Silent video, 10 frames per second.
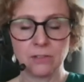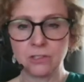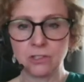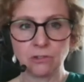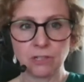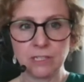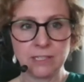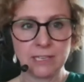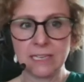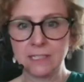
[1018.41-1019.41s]

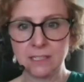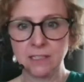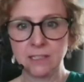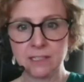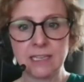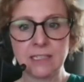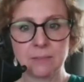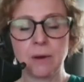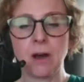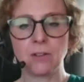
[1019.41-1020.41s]
children's incidents is
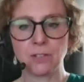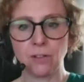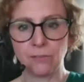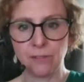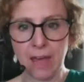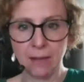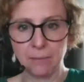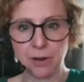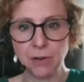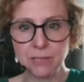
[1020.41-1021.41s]
part of that
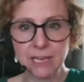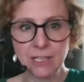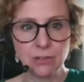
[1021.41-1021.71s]
process,